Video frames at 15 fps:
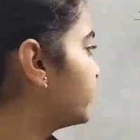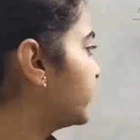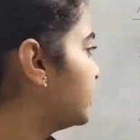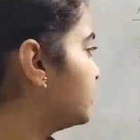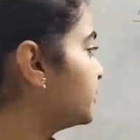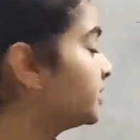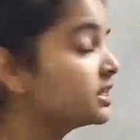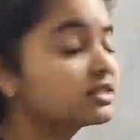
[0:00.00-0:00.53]
of an
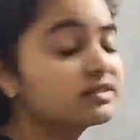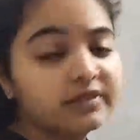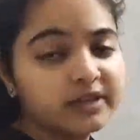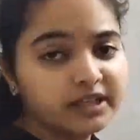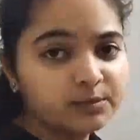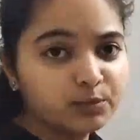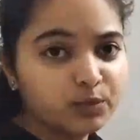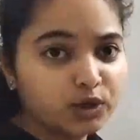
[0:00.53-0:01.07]
element is
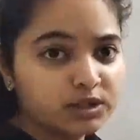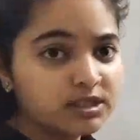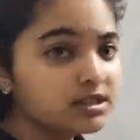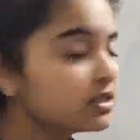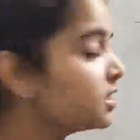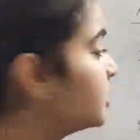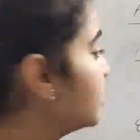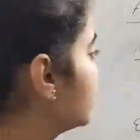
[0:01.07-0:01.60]
very
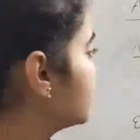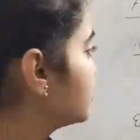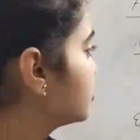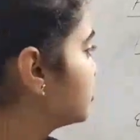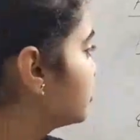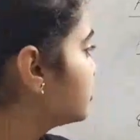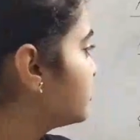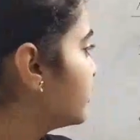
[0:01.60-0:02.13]
important.
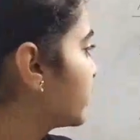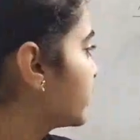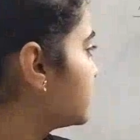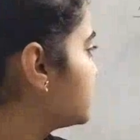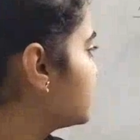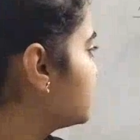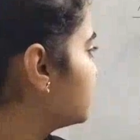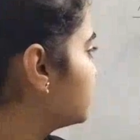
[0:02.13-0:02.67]
Do not
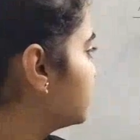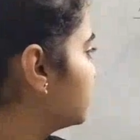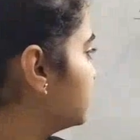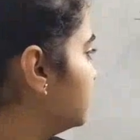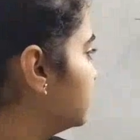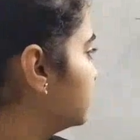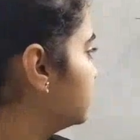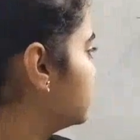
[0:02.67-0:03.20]
forget to
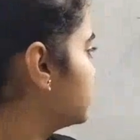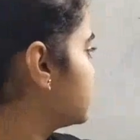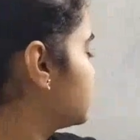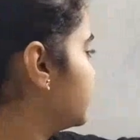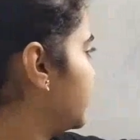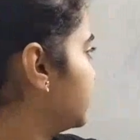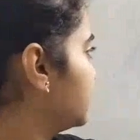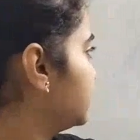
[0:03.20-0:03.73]
learn
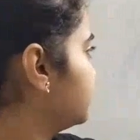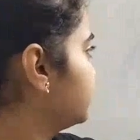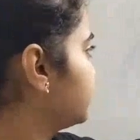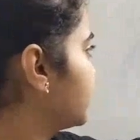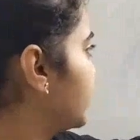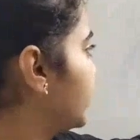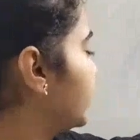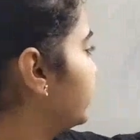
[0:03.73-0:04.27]
this part.
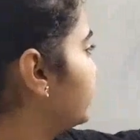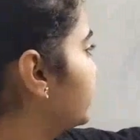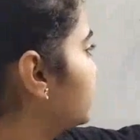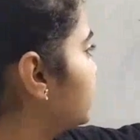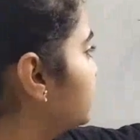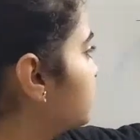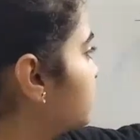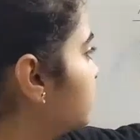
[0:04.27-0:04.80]
If
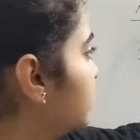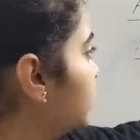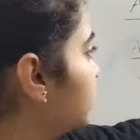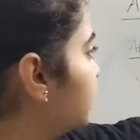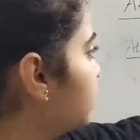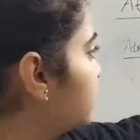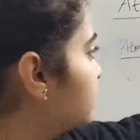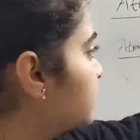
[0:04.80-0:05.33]
you
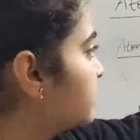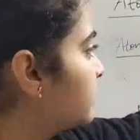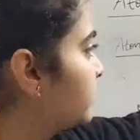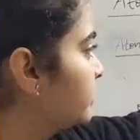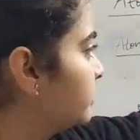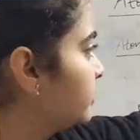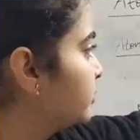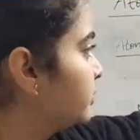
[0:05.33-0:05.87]
learn till
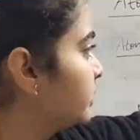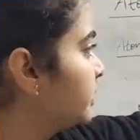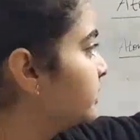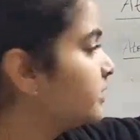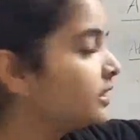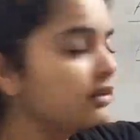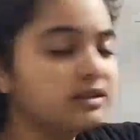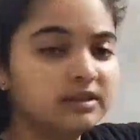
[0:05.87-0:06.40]
here
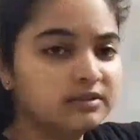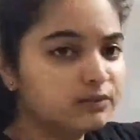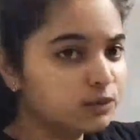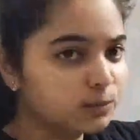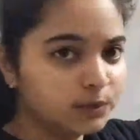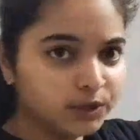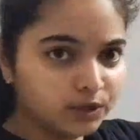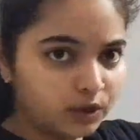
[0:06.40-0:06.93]
only, then it
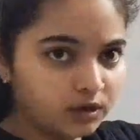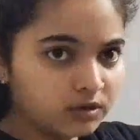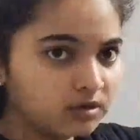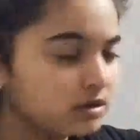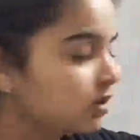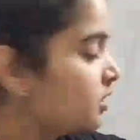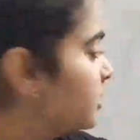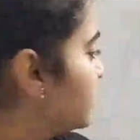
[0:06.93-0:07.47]
would be
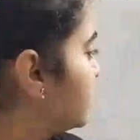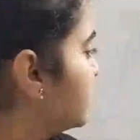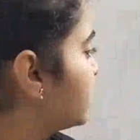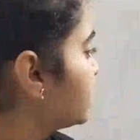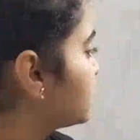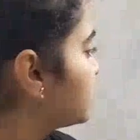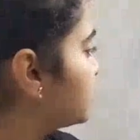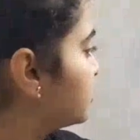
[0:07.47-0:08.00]
wrong.
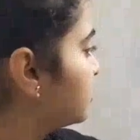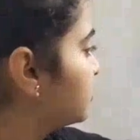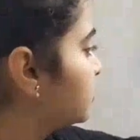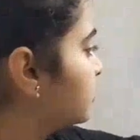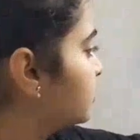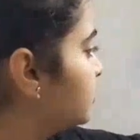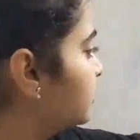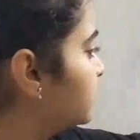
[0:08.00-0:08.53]

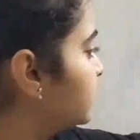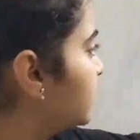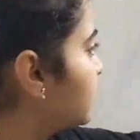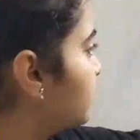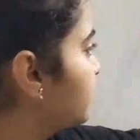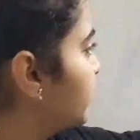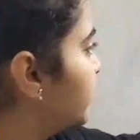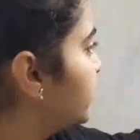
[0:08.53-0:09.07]
So learn the
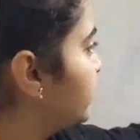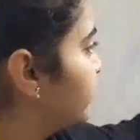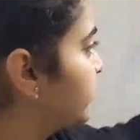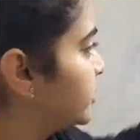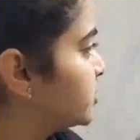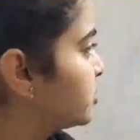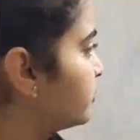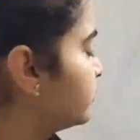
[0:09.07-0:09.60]
complete
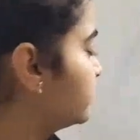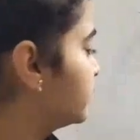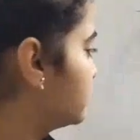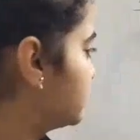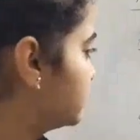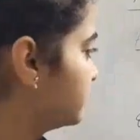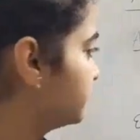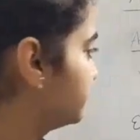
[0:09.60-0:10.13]
definition of
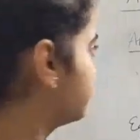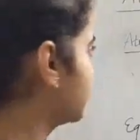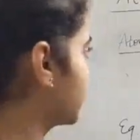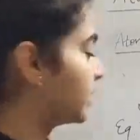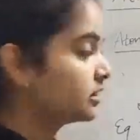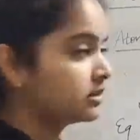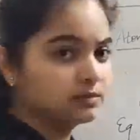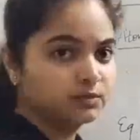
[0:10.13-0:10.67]
this
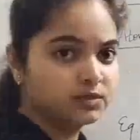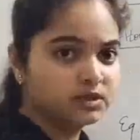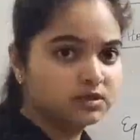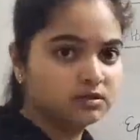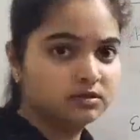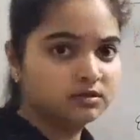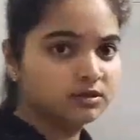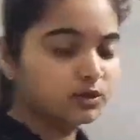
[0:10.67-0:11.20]
atom.
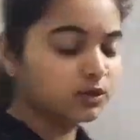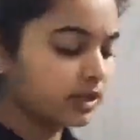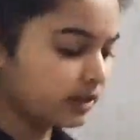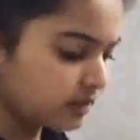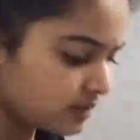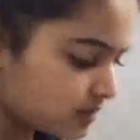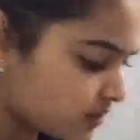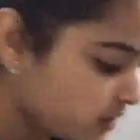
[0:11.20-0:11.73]
So take the